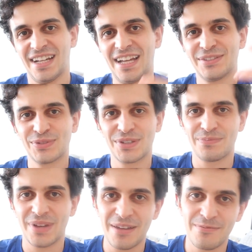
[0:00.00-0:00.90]
and to the
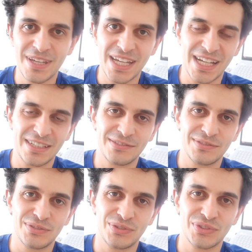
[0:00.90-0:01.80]
baby,
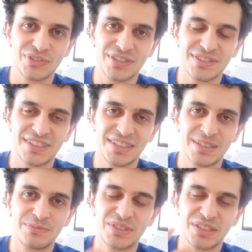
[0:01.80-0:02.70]
and you start seeing
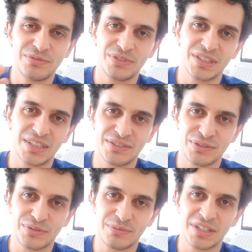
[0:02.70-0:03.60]
them differently.
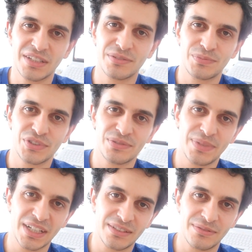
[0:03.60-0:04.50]
So from another
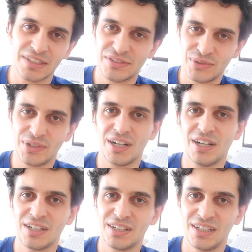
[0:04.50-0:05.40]
perspective, because you
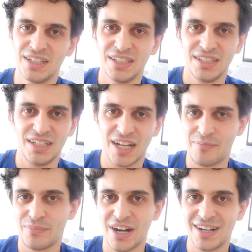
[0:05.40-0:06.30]
are a
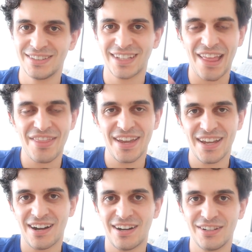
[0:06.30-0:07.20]
parent and
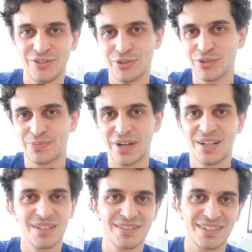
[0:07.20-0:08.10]
they are your
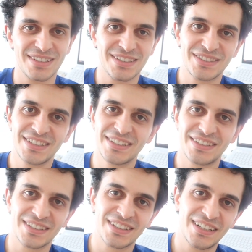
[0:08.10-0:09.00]
parents, and they're seeing
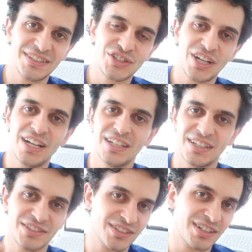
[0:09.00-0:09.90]
their grandchild.
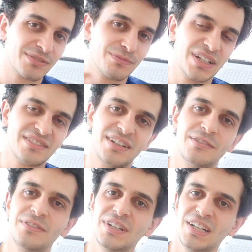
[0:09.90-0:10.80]
I start
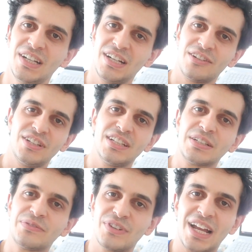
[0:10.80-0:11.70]
myself really
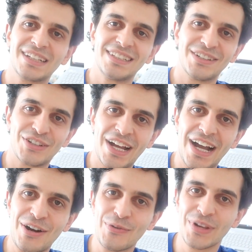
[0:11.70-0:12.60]
reflecting on
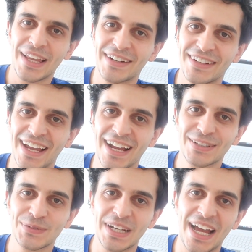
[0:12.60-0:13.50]
how will I
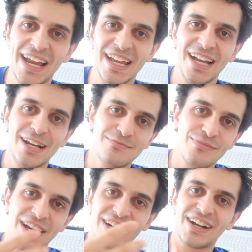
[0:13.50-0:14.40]
react when I
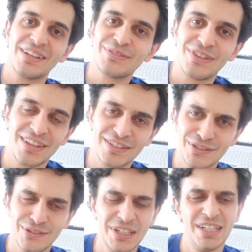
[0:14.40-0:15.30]
am a grandfather.
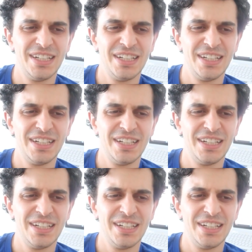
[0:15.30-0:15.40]
So